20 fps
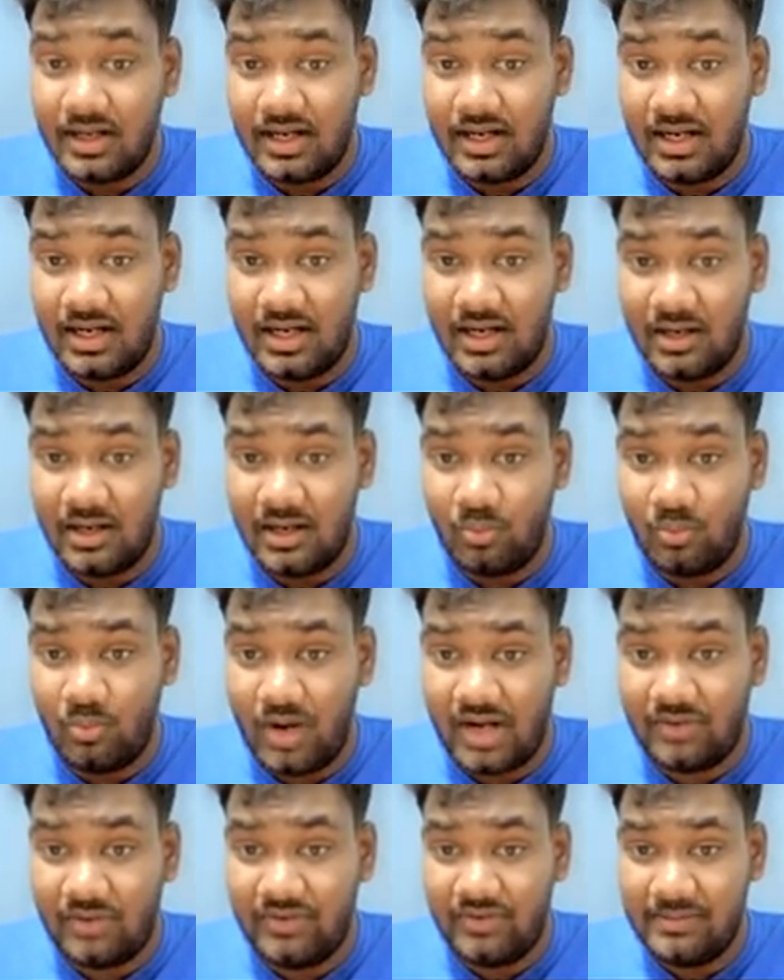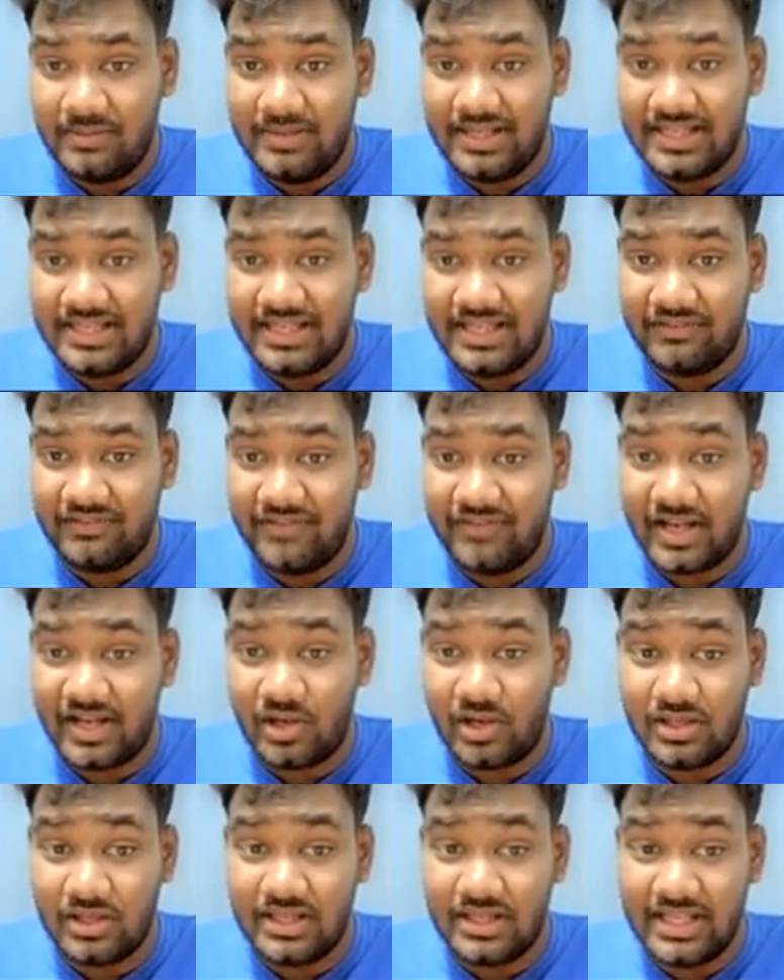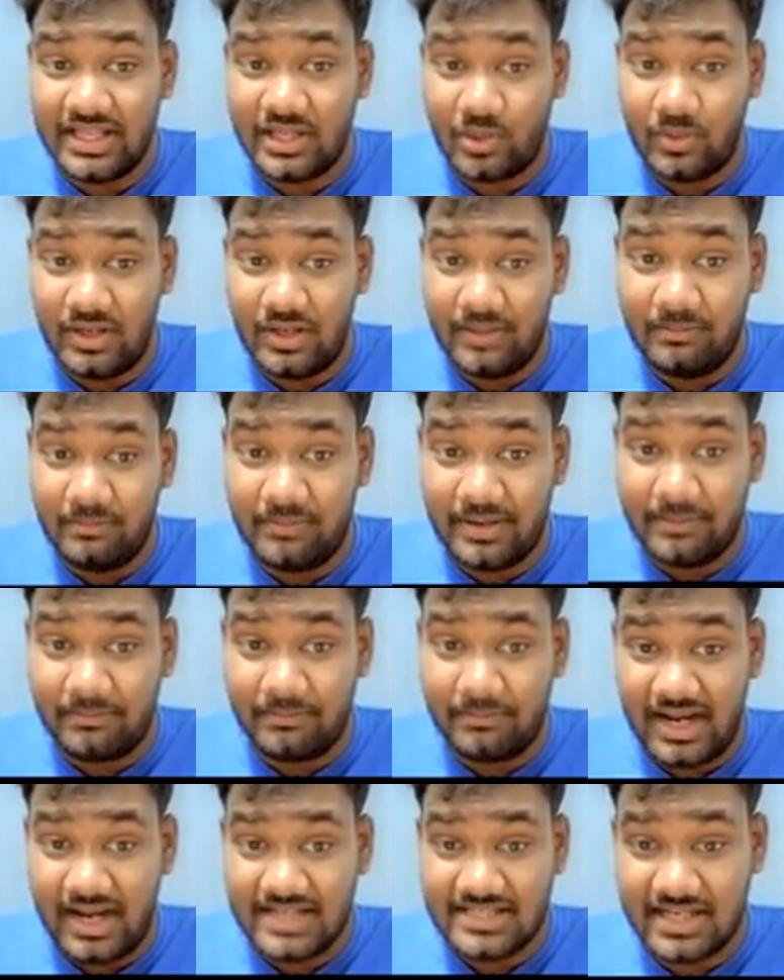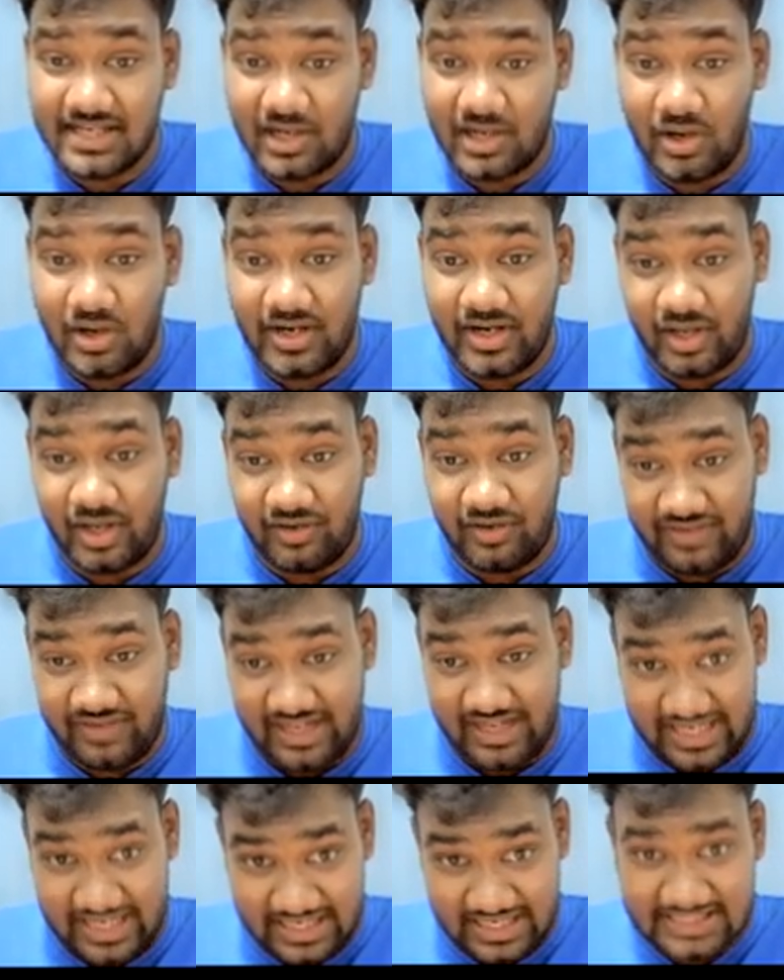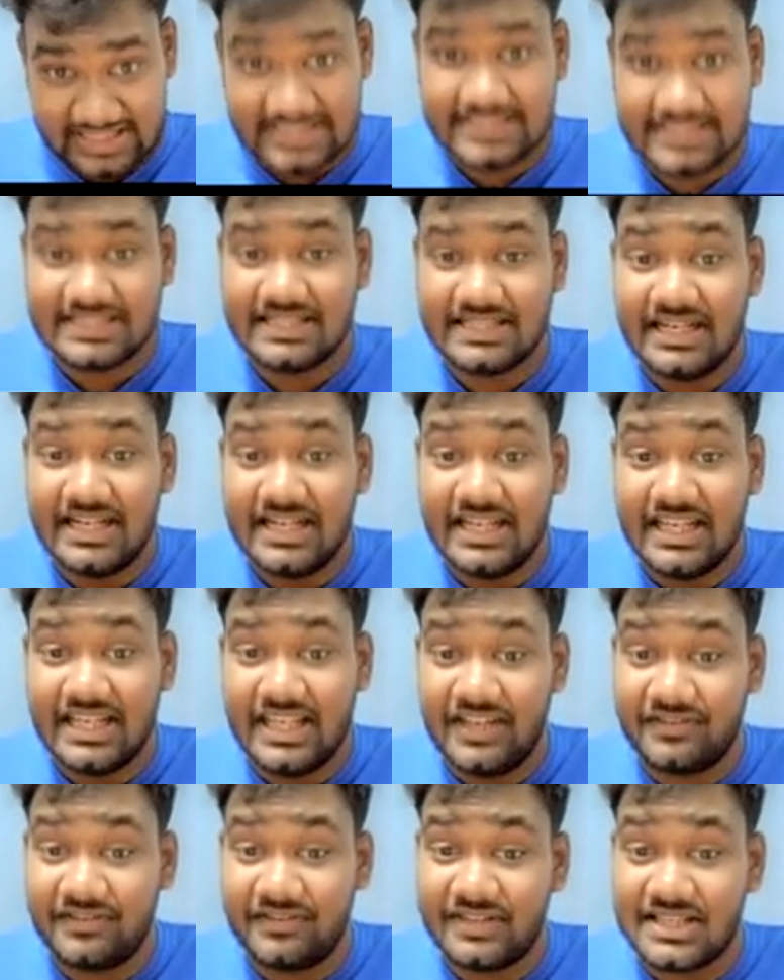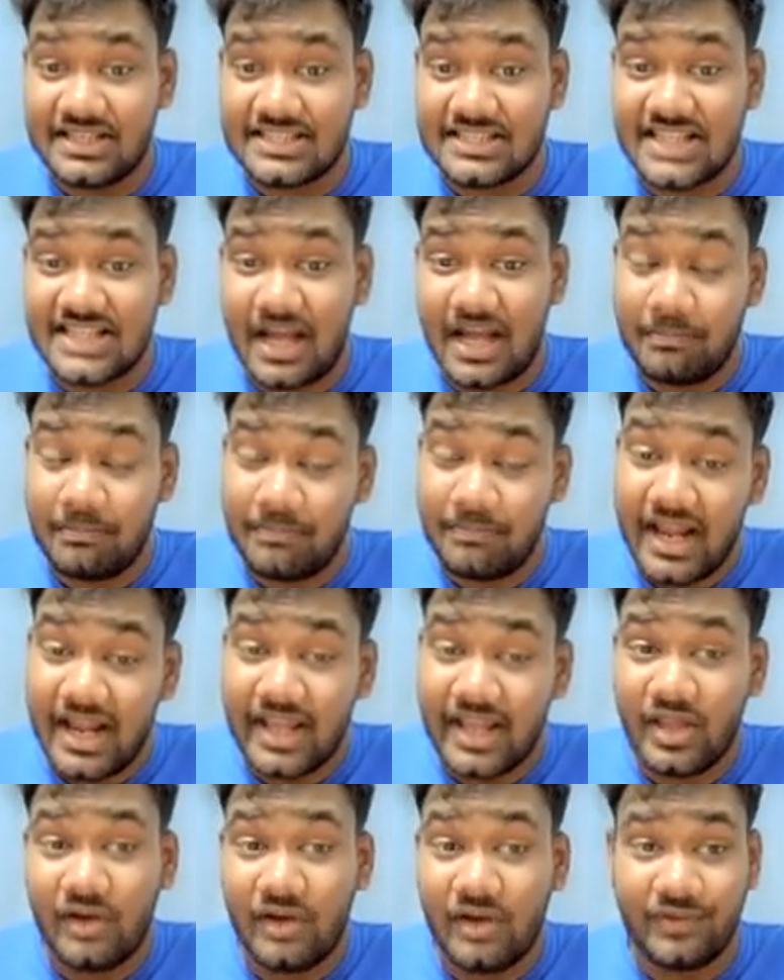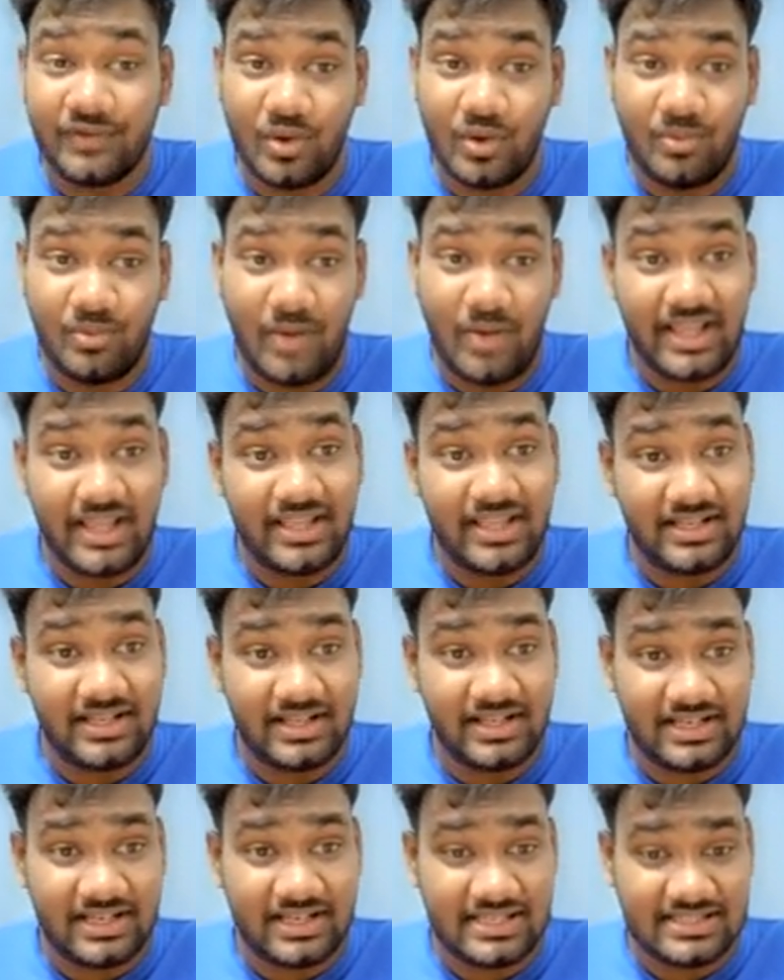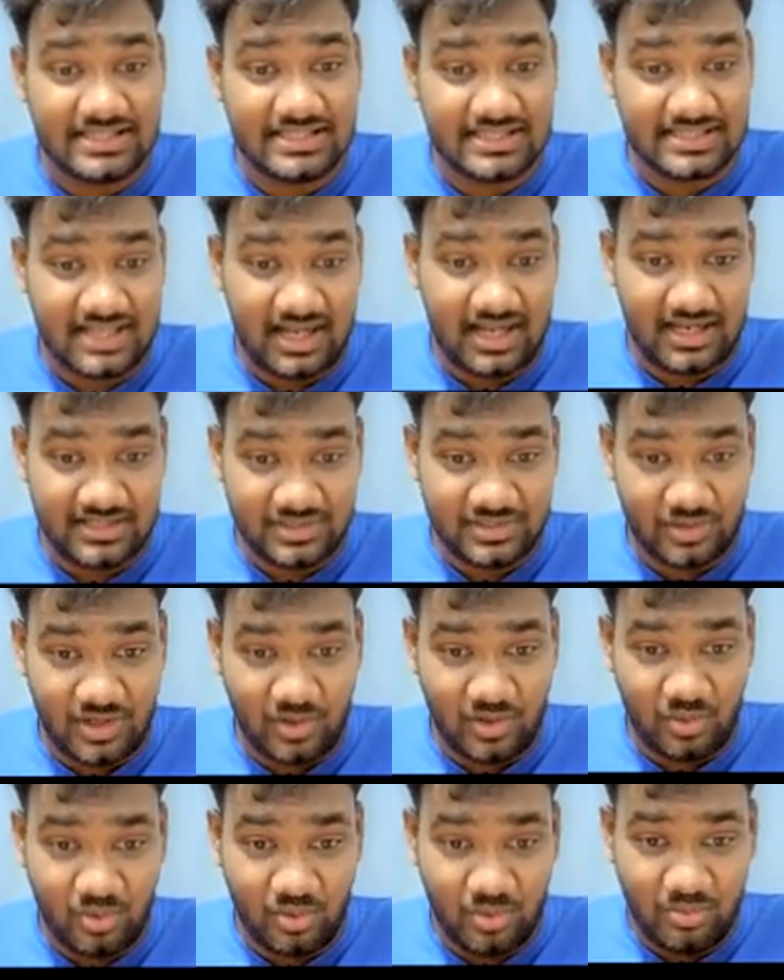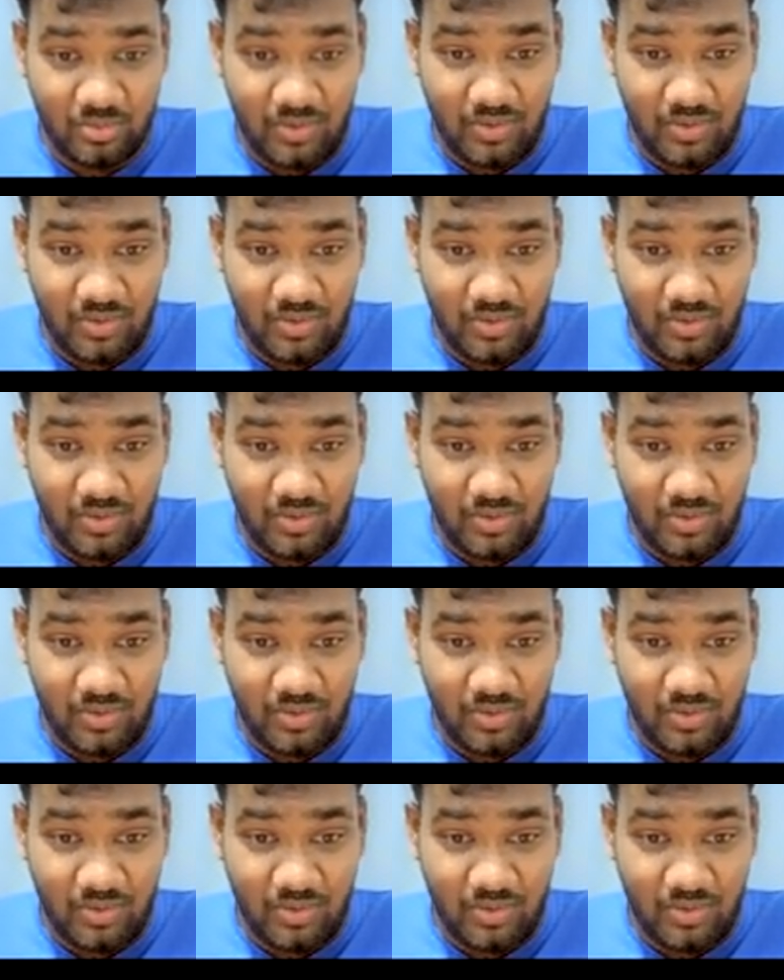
What will be the effect on the equilibrium price and quantity of X if the supply of good Y increases? So now good